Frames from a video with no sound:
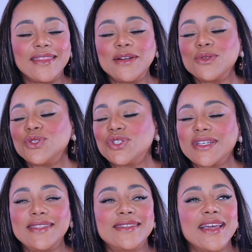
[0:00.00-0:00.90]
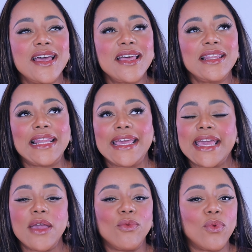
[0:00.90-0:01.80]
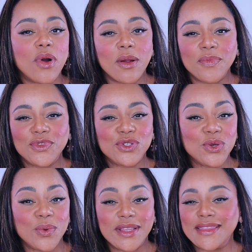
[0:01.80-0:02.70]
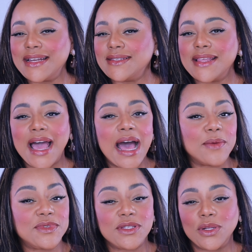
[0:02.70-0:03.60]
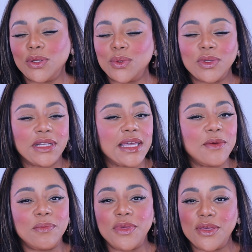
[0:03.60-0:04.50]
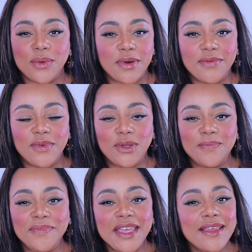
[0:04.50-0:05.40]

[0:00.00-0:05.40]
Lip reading: There's just like a warmth to it that is absolutely beautiful.